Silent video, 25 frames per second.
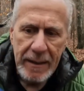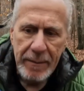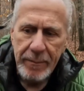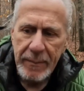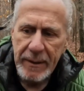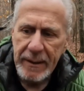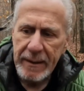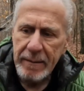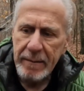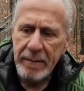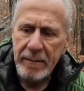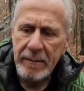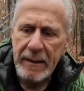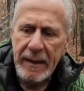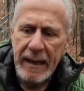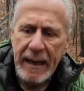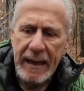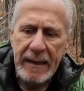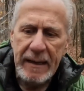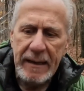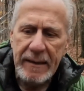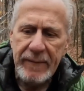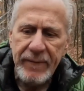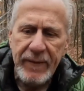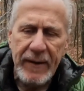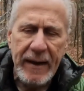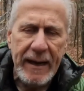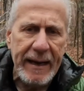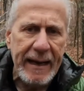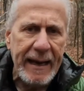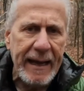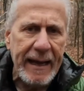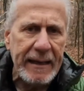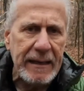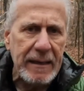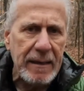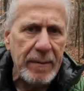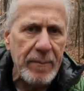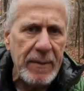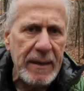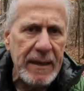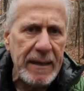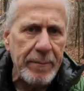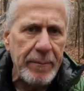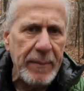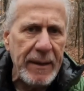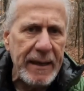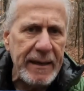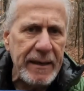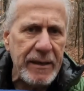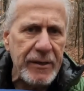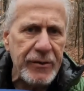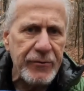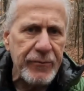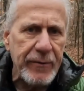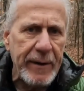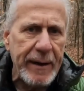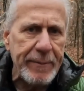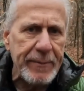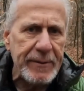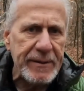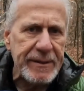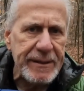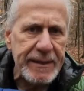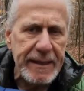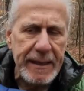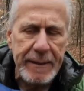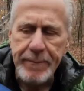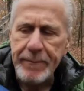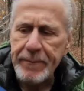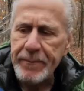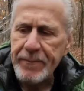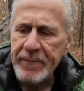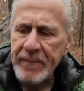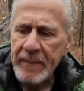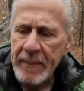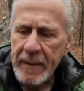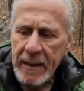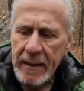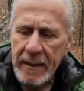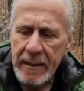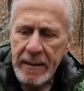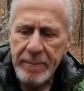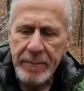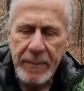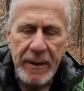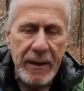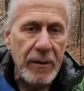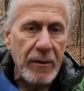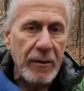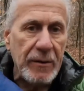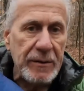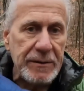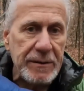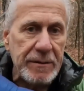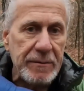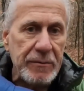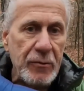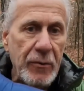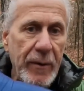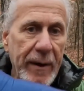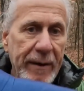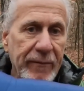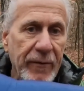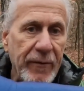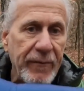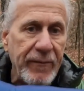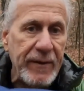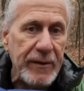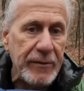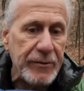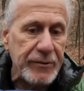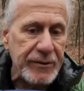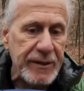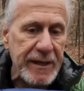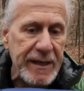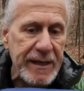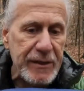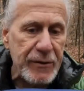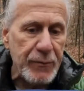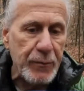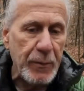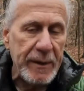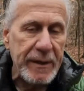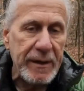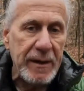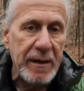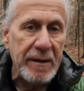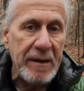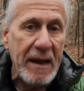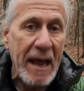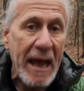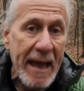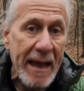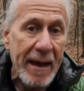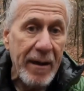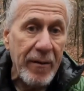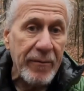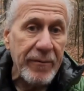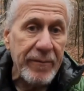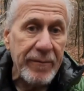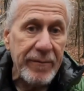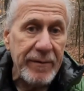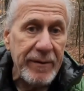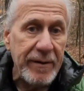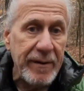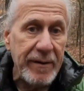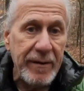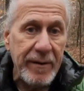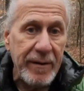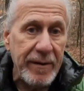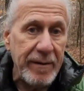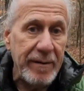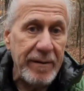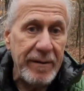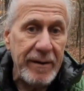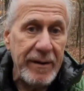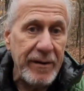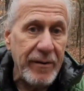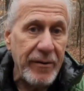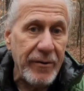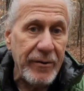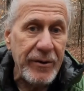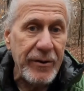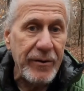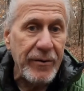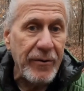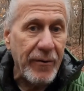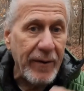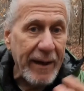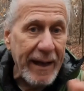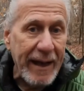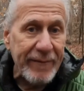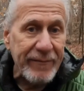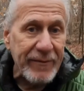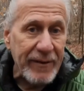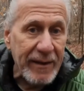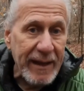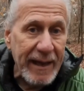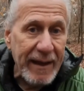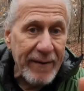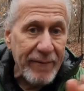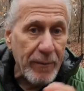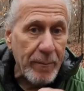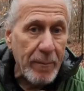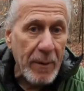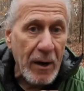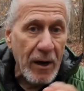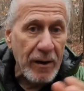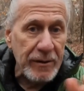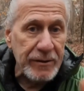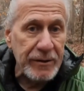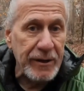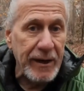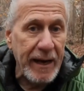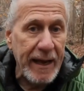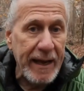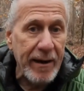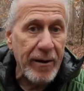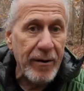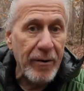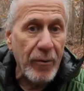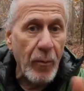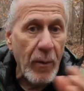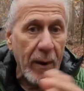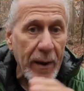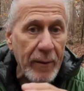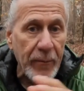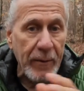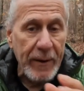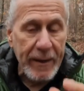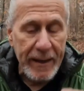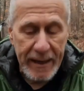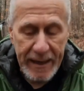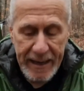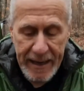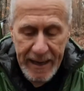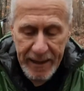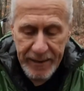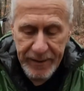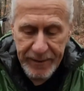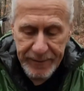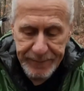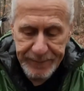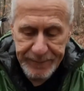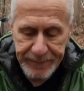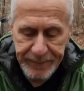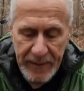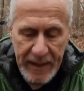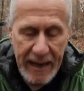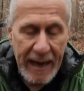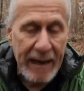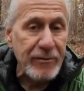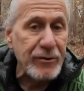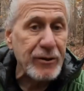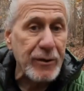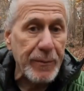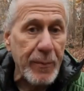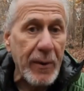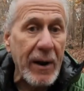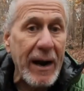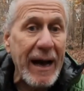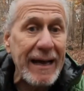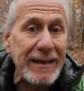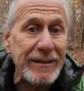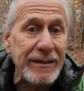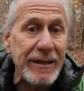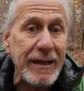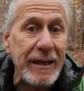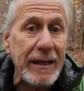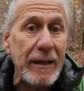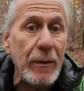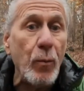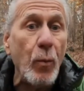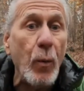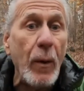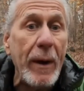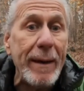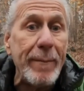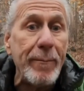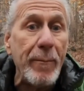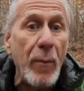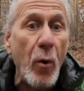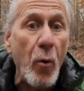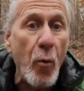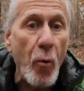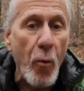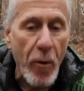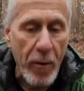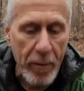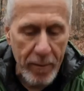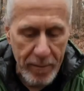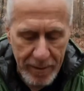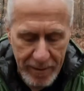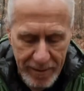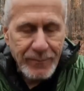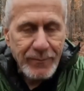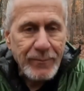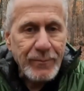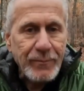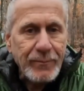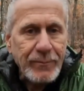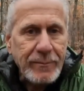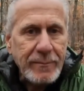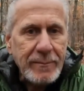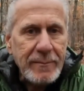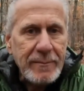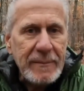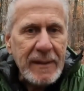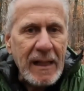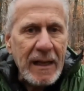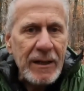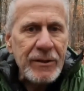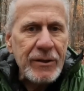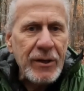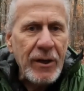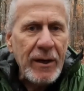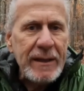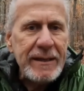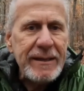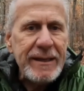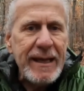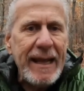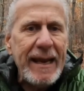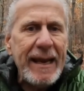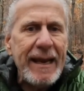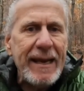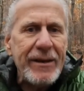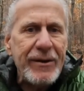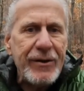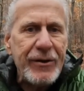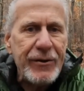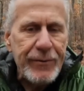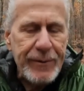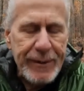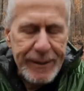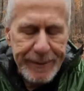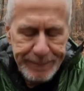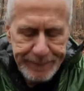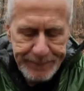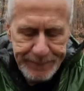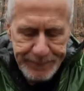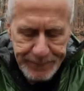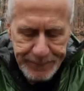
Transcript: But I didn't find that to be a big discrepancy, because whoever fills these with the down, you know you're gonna have to have a margin of error one way or the other. I was surprised it didn't weigh more. So let's get into it.